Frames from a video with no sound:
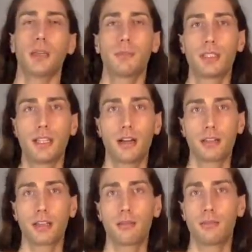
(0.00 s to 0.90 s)
But now
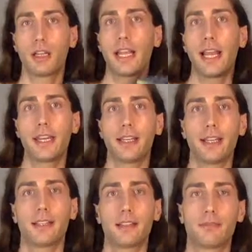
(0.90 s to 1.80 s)
that I'm at
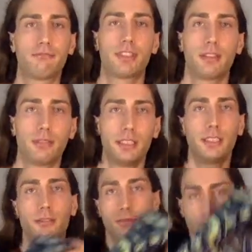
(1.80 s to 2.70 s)
it, it's so easy to